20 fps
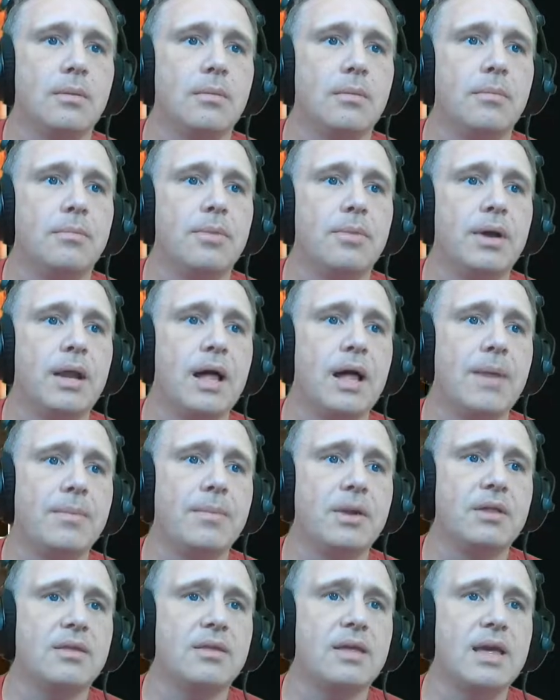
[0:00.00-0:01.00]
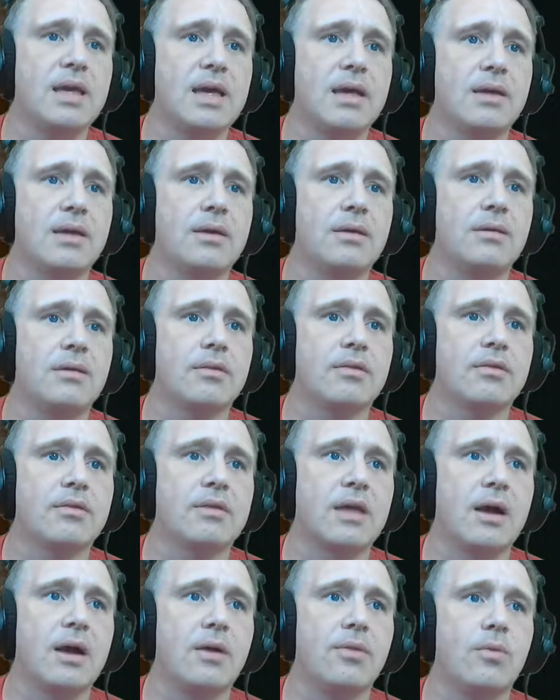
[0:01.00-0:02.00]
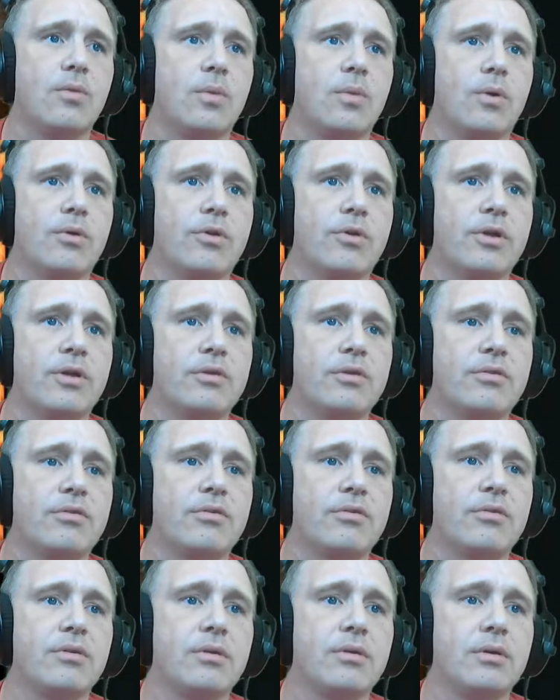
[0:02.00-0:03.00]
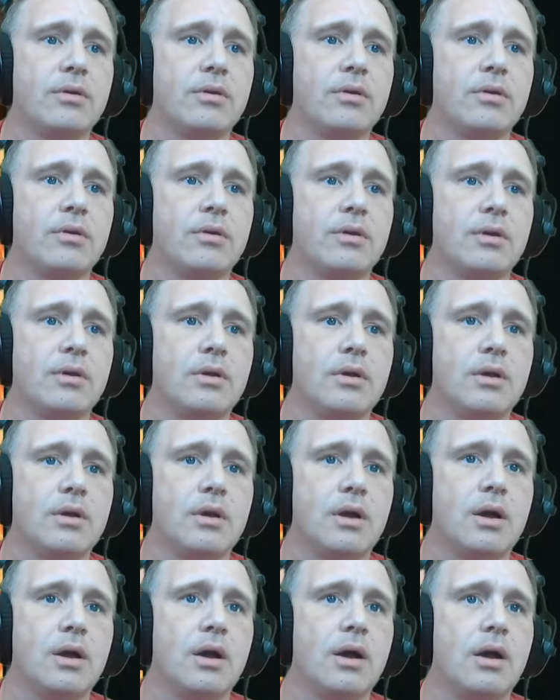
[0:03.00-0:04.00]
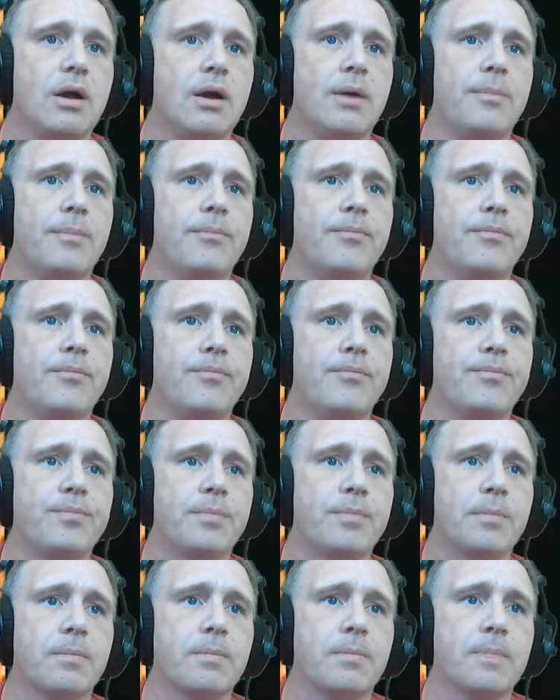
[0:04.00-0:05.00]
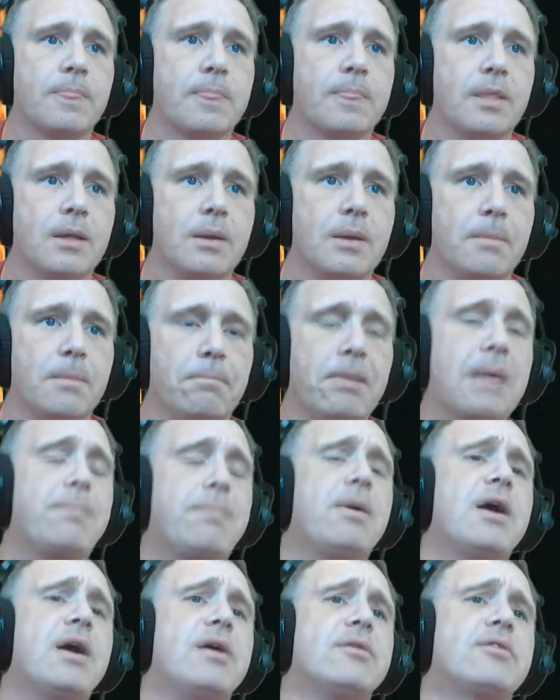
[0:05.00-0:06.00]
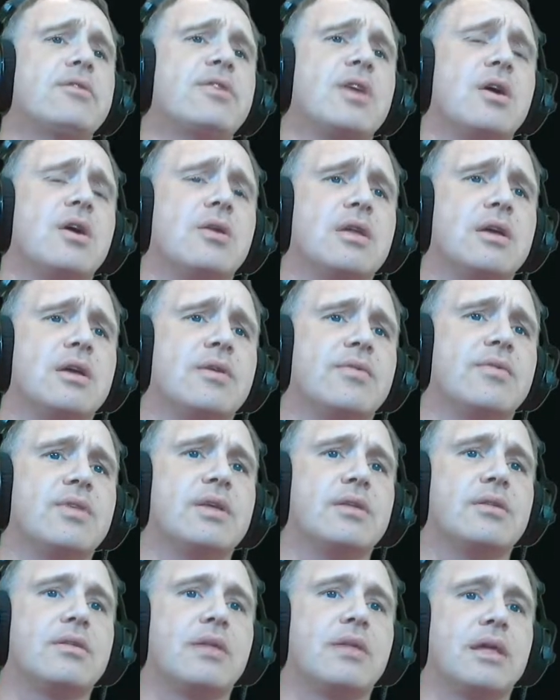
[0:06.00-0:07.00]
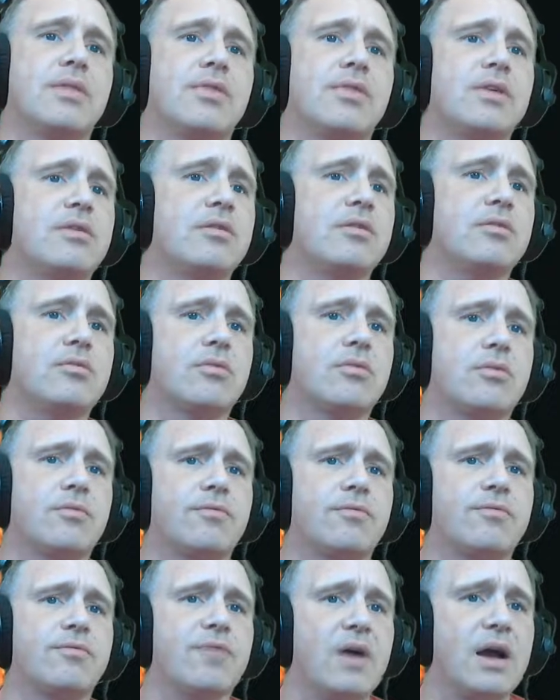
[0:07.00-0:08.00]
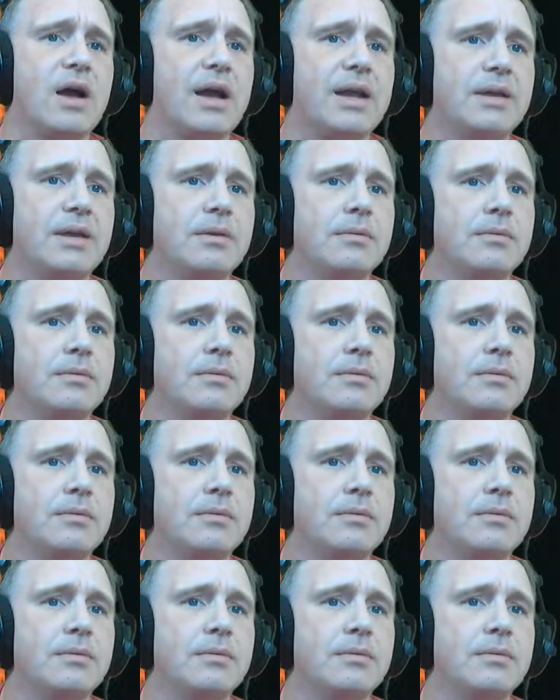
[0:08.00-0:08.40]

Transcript: But I'm going to take Scout the Wilderness. Blight Pile is the only of these. Like, this is fine.